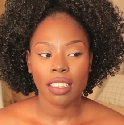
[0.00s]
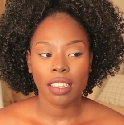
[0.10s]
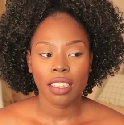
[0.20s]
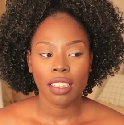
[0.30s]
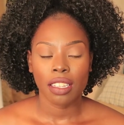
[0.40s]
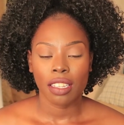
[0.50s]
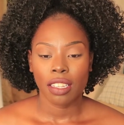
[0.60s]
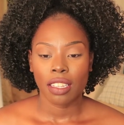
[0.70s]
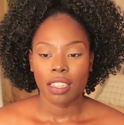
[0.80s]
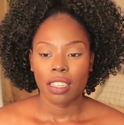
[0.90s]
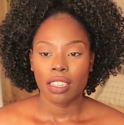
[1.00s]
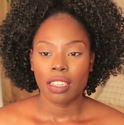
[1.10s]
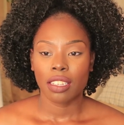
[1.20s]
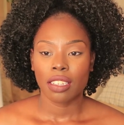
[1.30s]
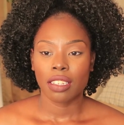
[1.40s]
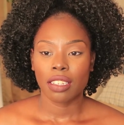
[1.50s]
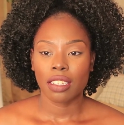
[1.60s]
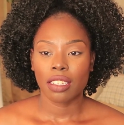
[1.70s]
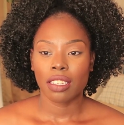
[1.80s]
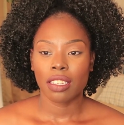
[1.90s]

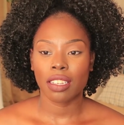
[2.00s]
Nothing is said.